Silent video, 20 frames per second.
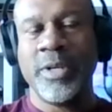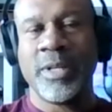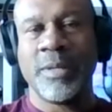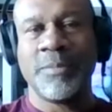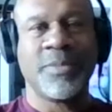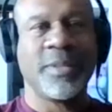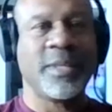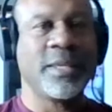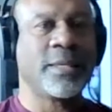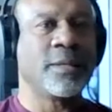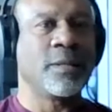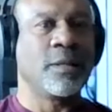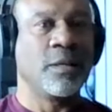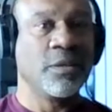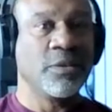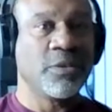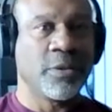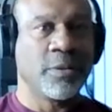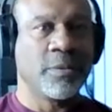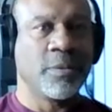And I'm thinking,
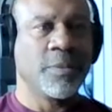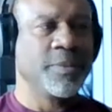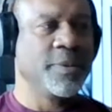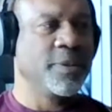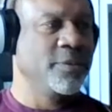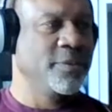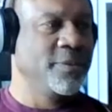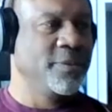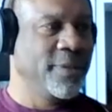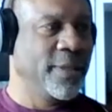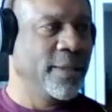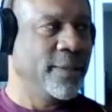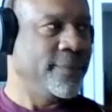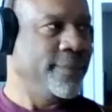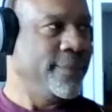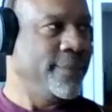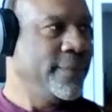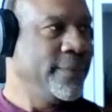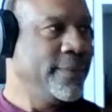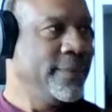"Hungry? What are we gonna do now?"
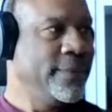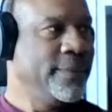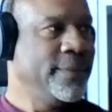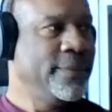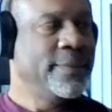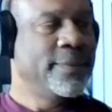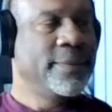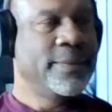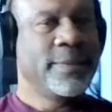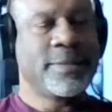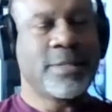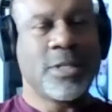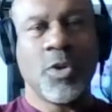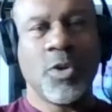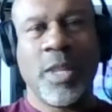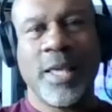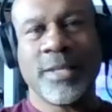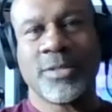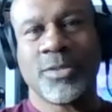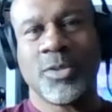He said, "You
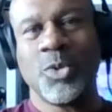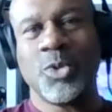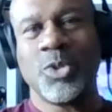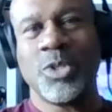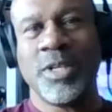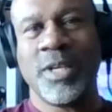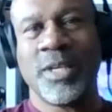like sushi?"